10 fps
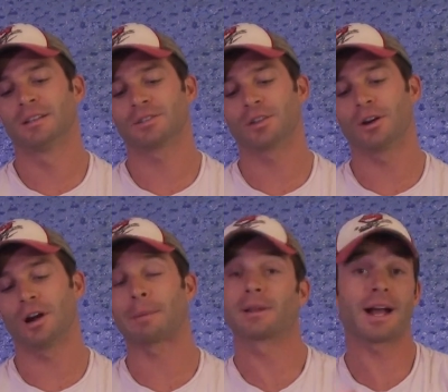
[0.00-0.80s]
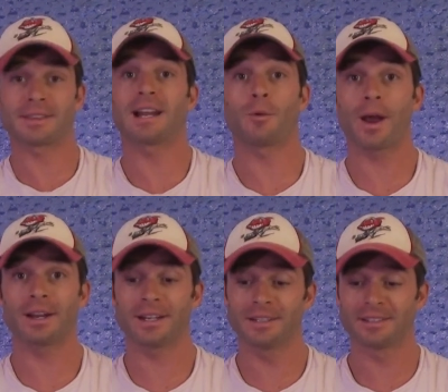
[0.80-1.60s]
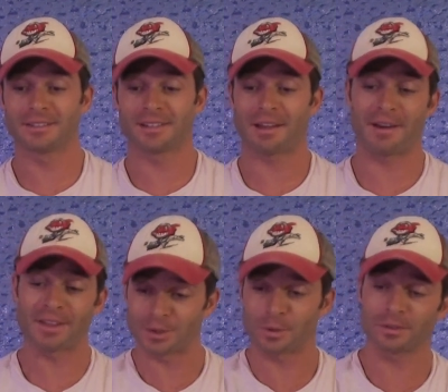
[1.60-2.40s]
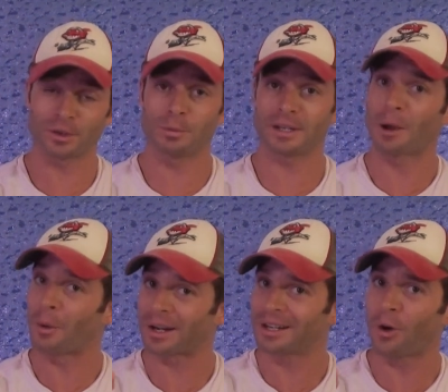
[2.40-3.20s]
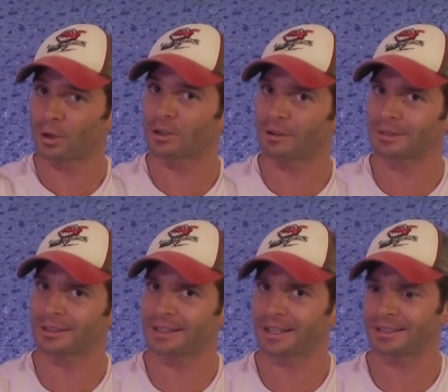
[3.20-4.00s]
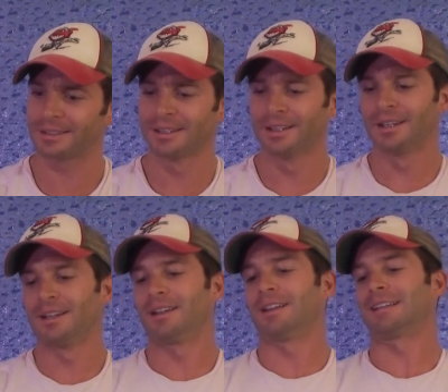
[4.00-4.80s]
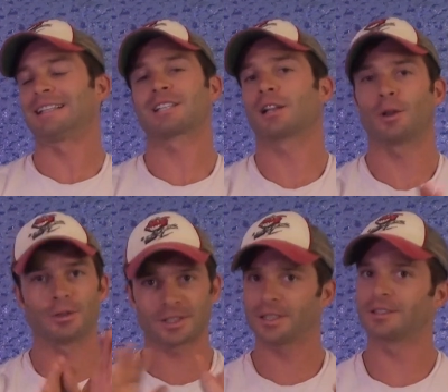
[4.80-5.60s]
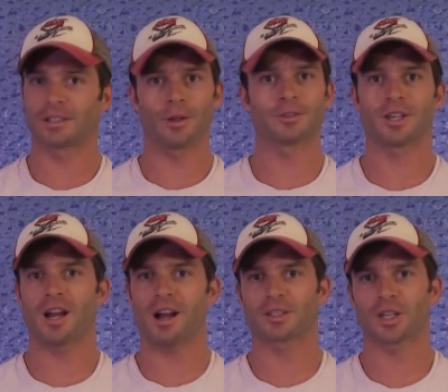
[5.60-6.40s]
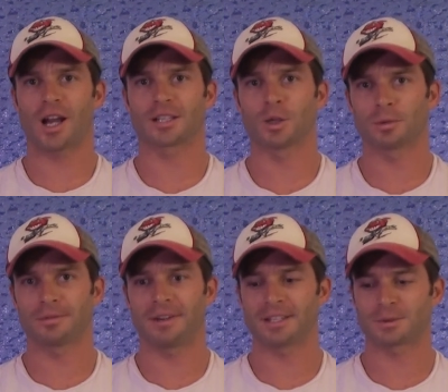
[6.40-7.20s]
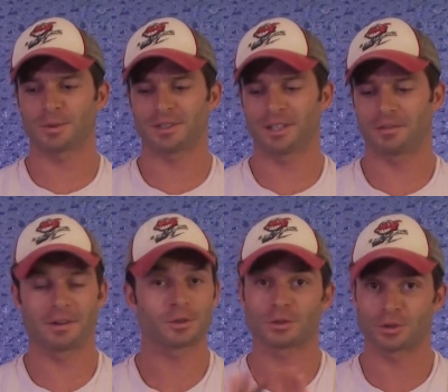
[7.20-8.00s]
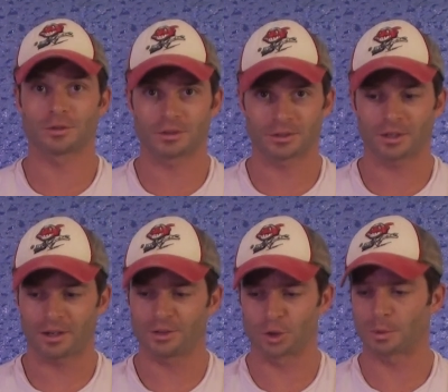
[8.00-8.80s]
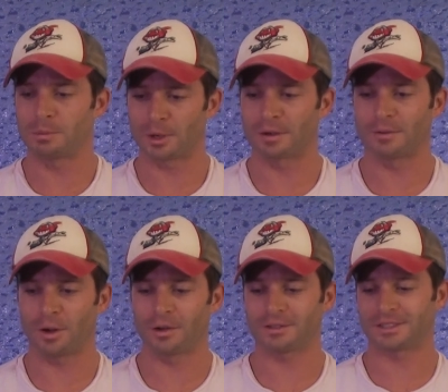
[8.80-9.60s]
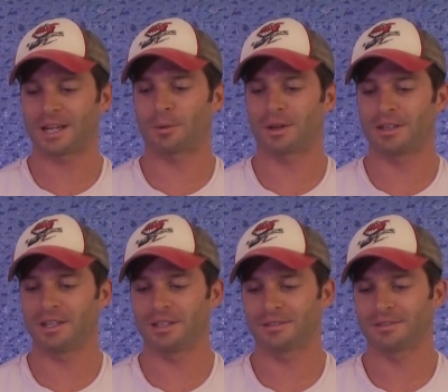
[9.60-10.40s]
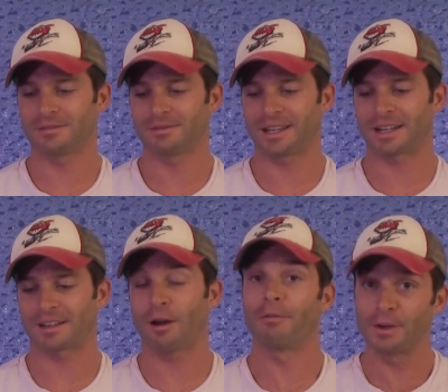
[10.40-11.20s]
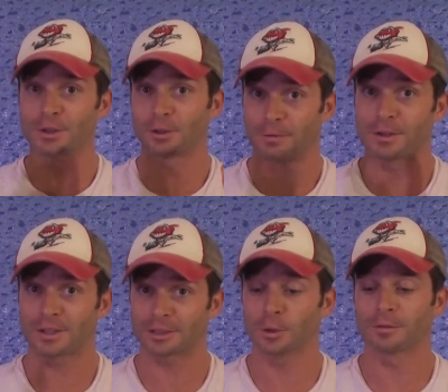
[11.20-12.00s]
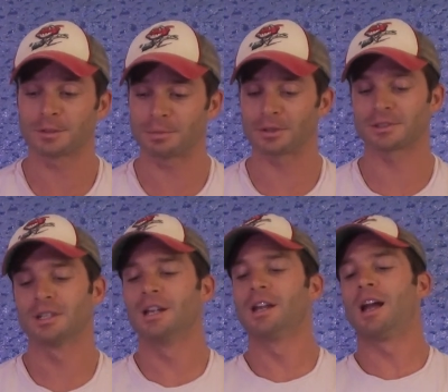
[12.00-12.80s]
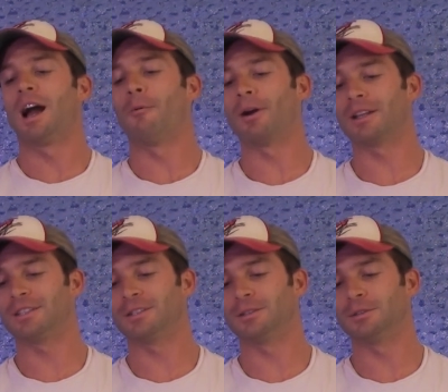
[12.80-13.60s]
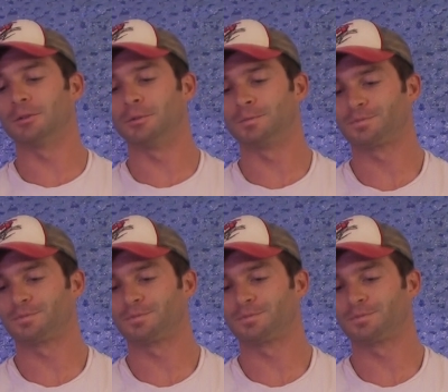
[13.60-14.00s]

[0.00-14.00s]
So I'm glad that I waited. I've had this one for a little bit. I wanted to hold it off till the end, at least close out Oktoberfest with an official German beer, even though it's not one of the official Oktoberfest beers. I wanted to